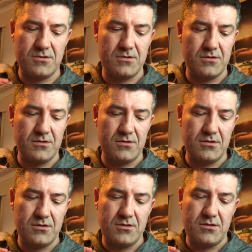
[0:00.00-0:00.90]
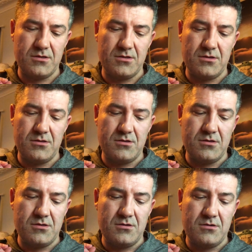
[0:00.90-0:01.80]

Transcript: (no one is talking)